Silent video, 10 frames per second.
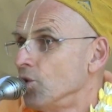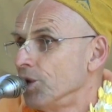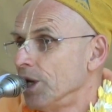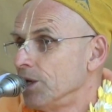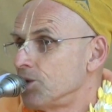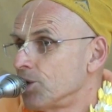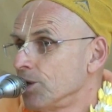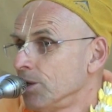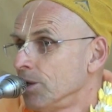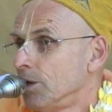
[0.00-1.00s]
your
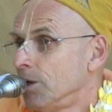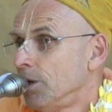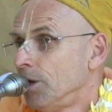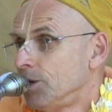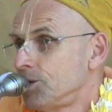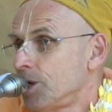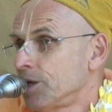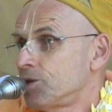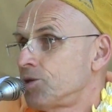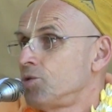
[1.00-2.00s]
nature,
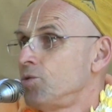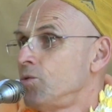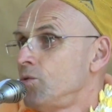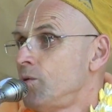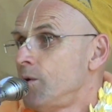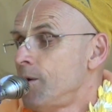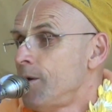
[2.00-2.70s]
just to